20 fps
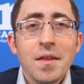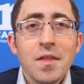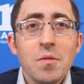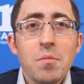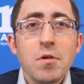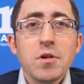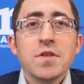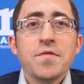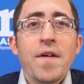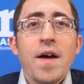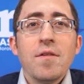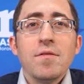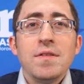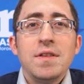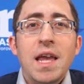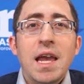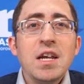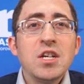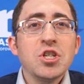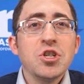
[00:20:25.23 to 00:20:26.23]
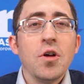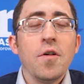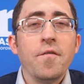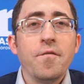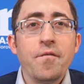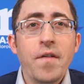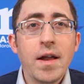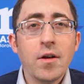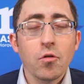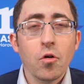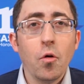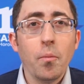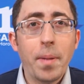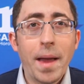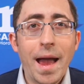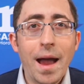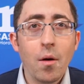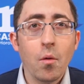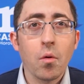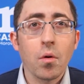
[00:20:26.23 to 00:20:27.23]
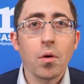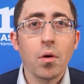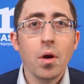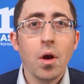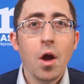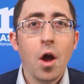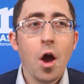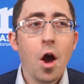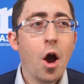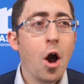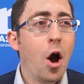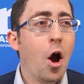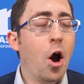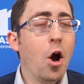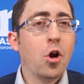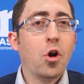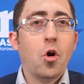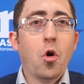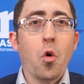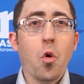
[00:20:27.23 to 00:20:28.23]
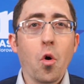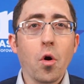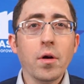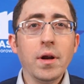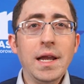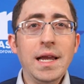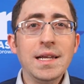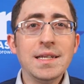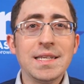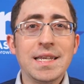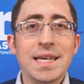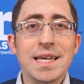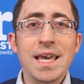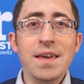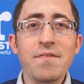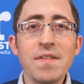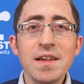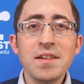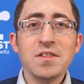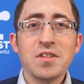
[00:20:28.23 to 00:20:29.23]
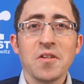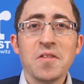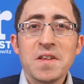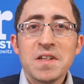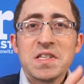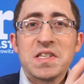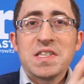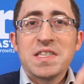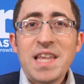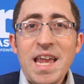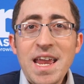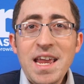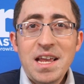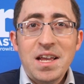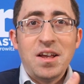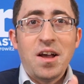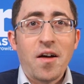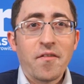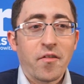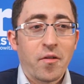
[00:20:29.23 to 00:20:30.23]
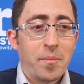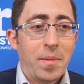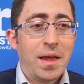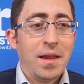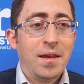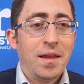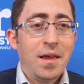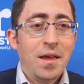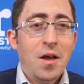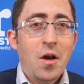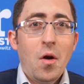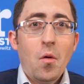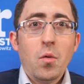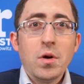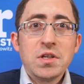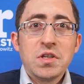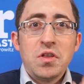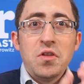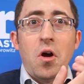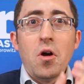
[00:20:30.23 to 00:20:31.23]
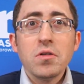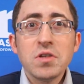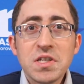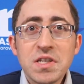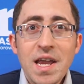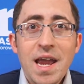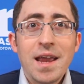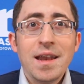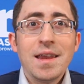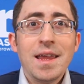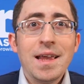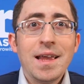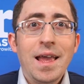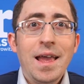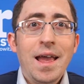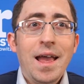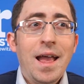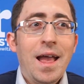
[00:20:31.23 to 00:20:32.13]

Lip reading: The most foundational federal power a court is giving to the state government with no standing,